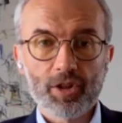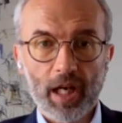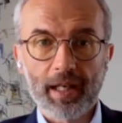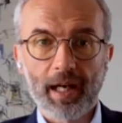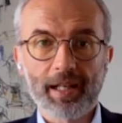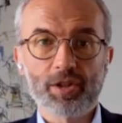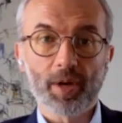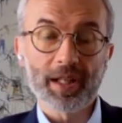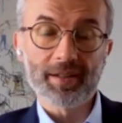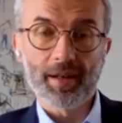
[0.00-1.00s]
China is
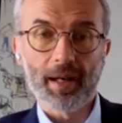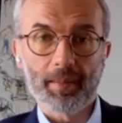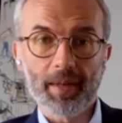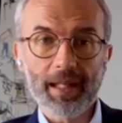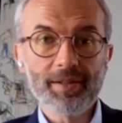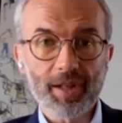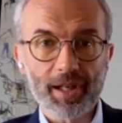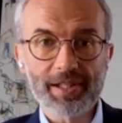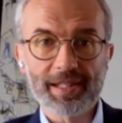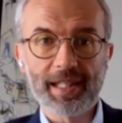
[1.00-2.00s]
quite
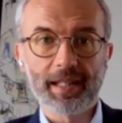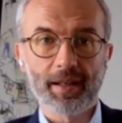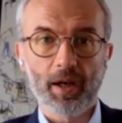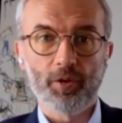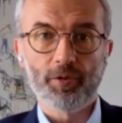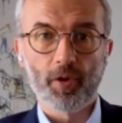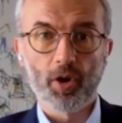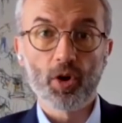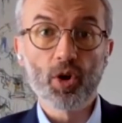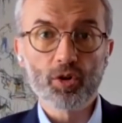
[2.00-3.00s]
interesting
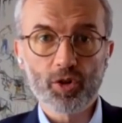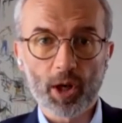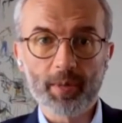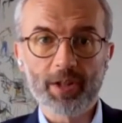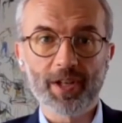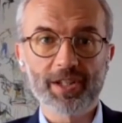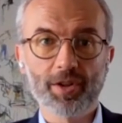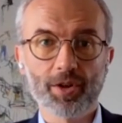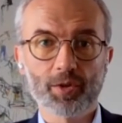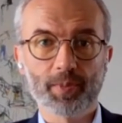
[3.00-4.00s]
for long-term
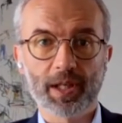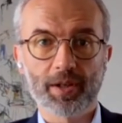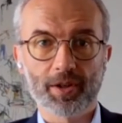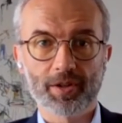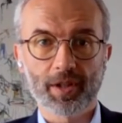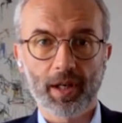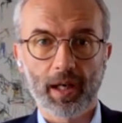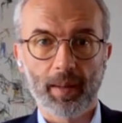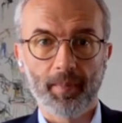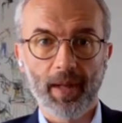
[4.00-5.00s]
investors, because
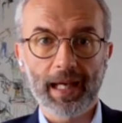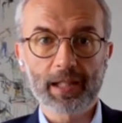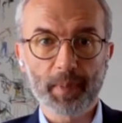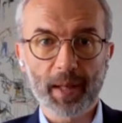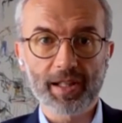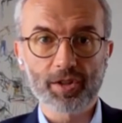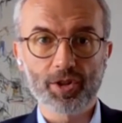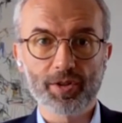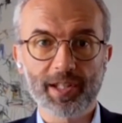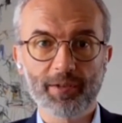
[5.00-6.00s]

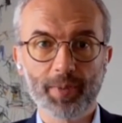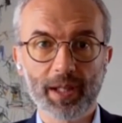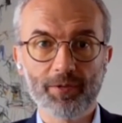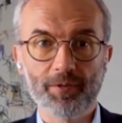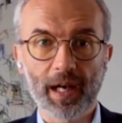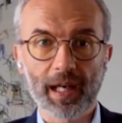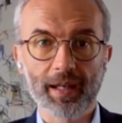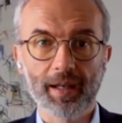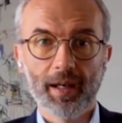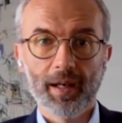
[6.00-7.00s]
expectations have been
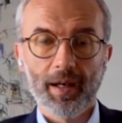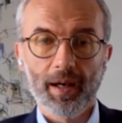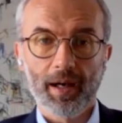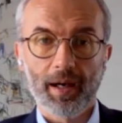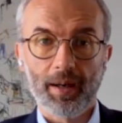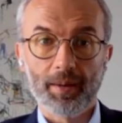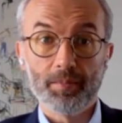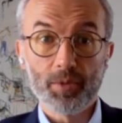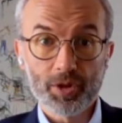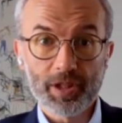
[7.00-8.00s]
very
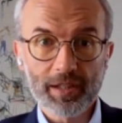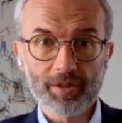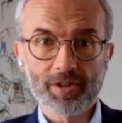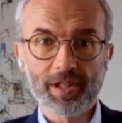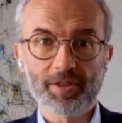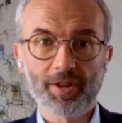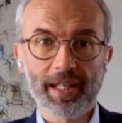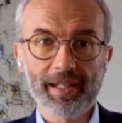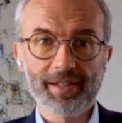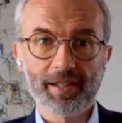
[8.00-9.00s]
muted, to say the
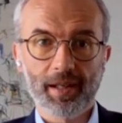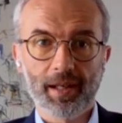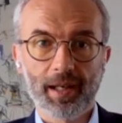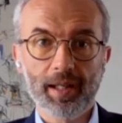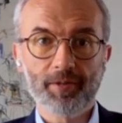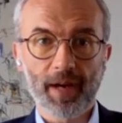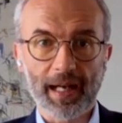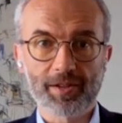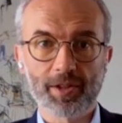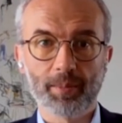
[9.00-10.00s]
least. In
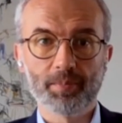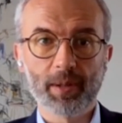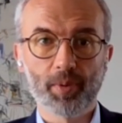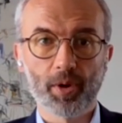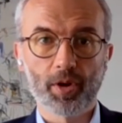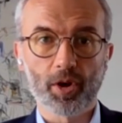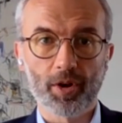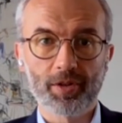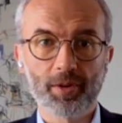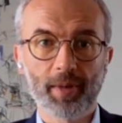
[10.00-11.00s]
fact, some people
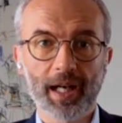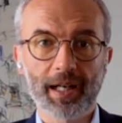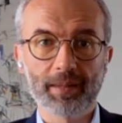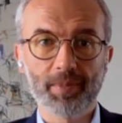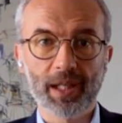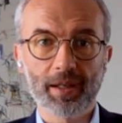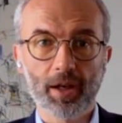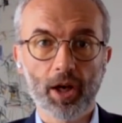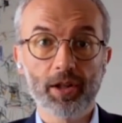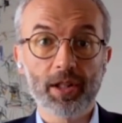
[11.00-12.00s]
coin the market
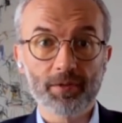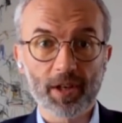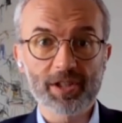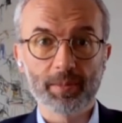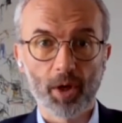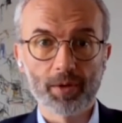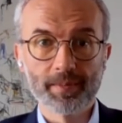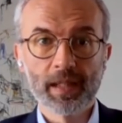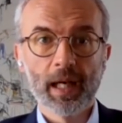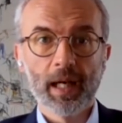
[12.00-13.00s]
being uninvestable.